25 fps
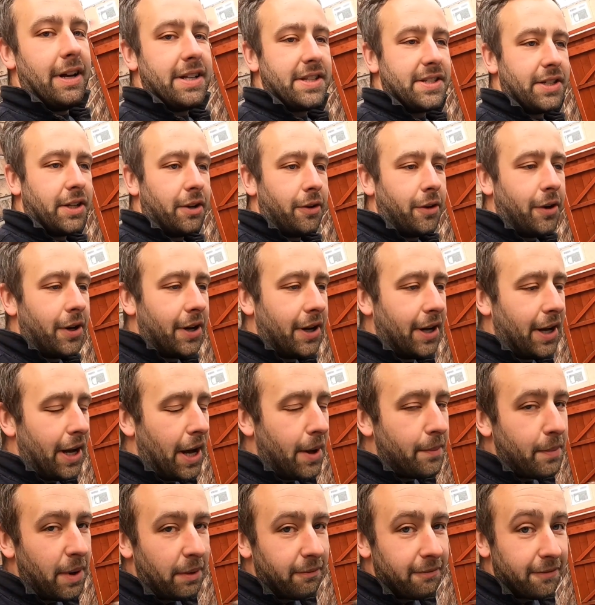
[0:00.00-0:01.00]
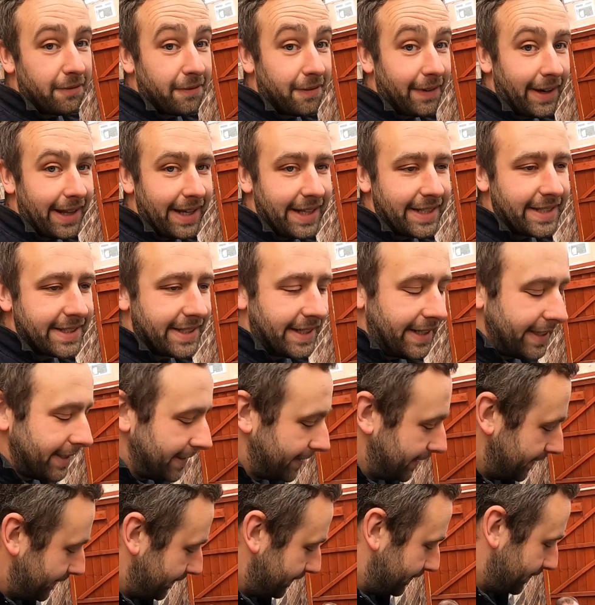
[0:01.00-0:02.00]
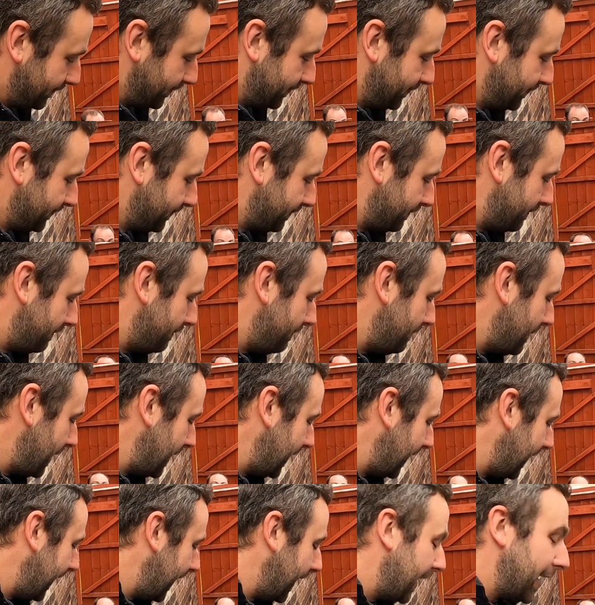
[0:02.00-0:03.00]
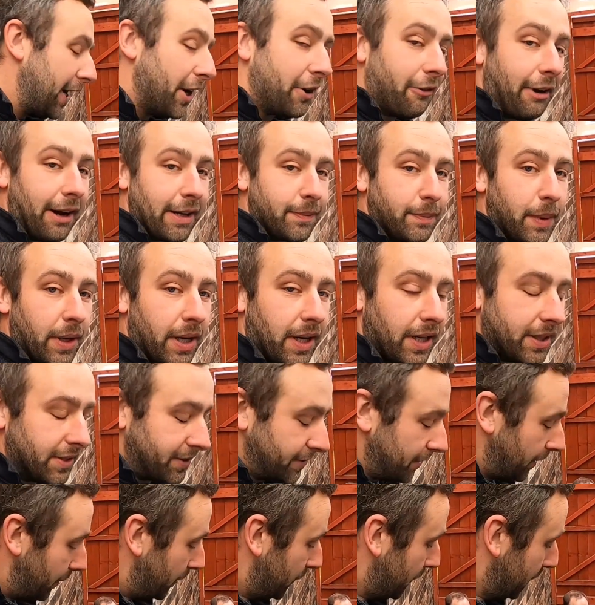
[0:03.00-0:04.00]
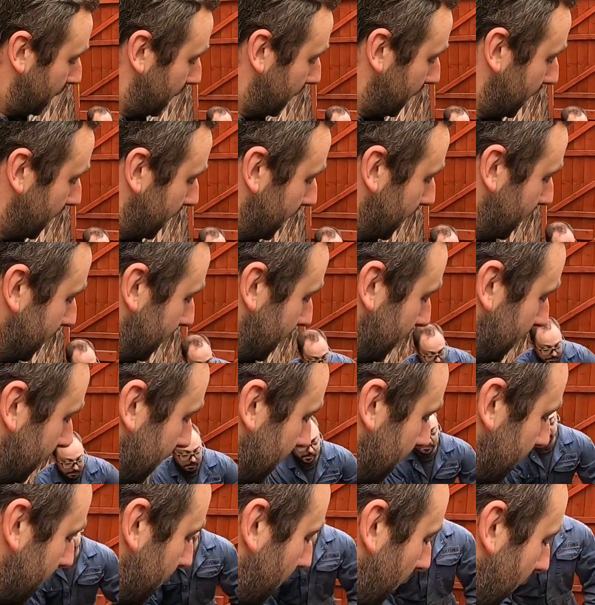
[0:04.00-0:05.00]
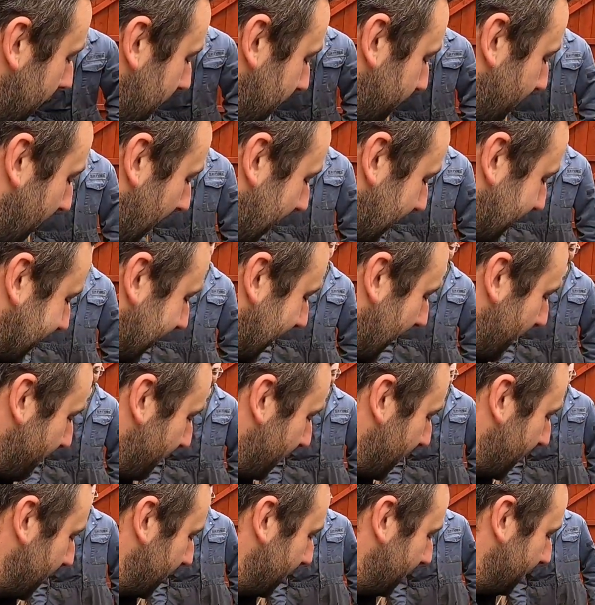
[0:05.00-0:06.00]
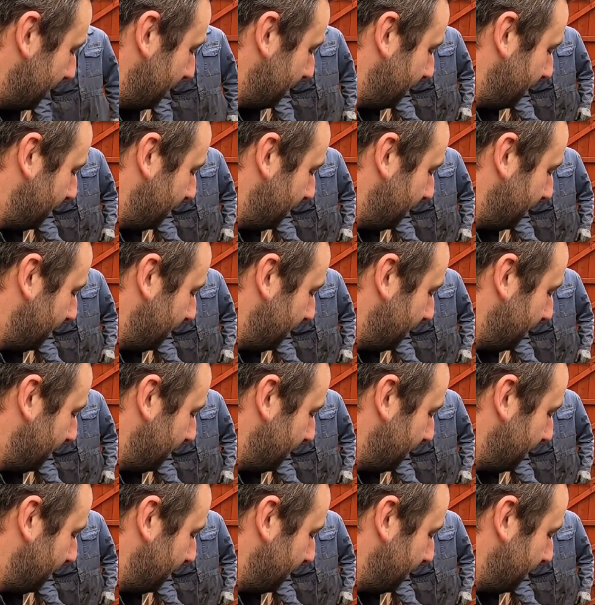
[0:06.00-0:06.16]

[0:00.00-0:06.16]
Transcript: Right, so a month later, many incorrect parts. So the brakes back together,